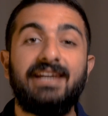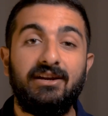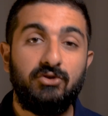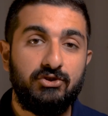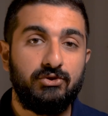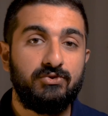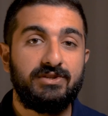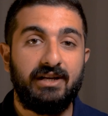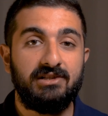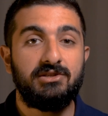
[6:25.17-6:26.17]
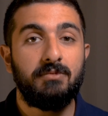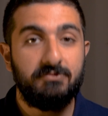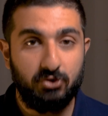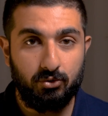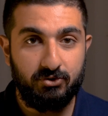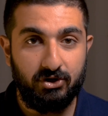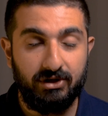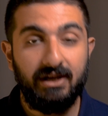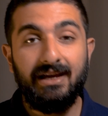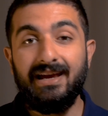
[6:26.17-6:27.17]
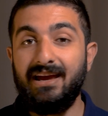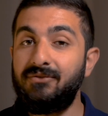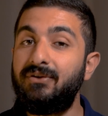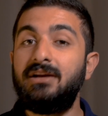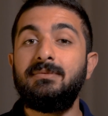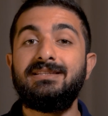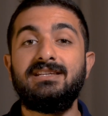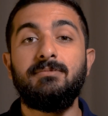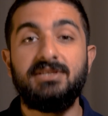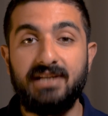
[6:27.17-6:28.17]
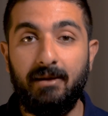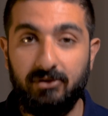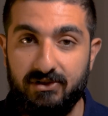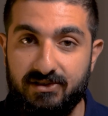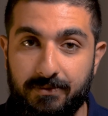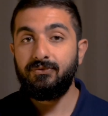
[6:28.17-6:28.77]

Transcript: can reduce calcium absorption and vitamin D metabolism.